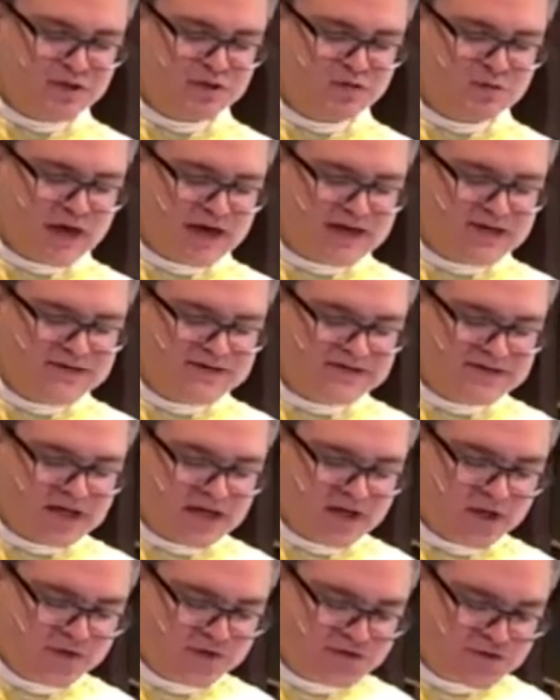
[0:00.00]
to
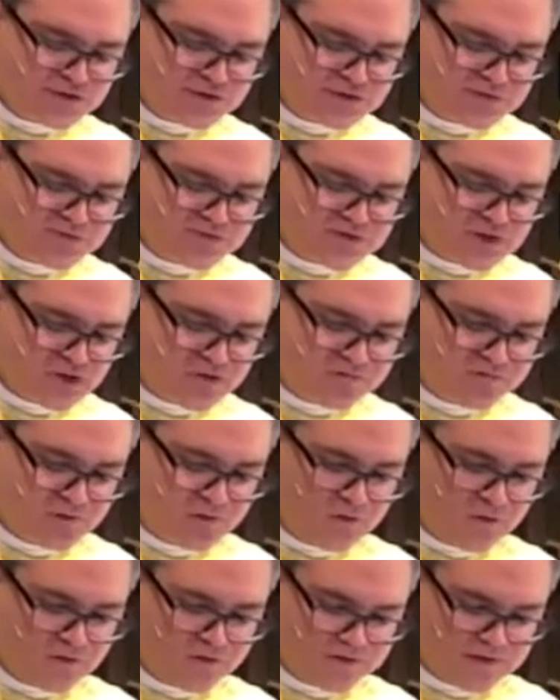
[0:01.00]
reconcile to himself
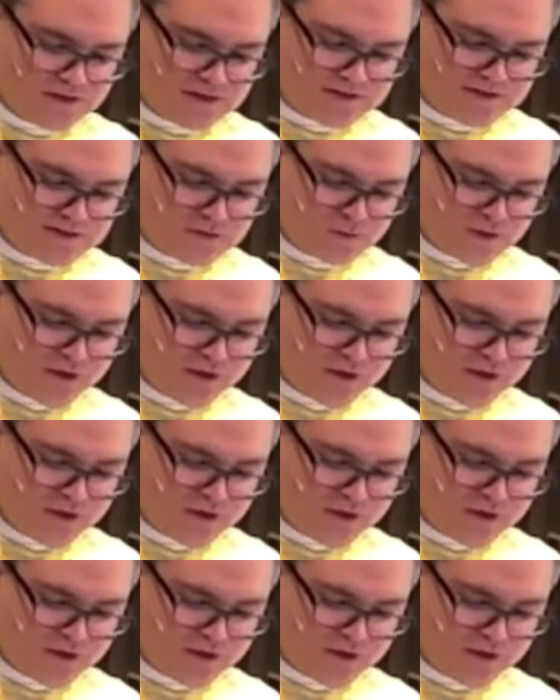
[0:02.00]
all things,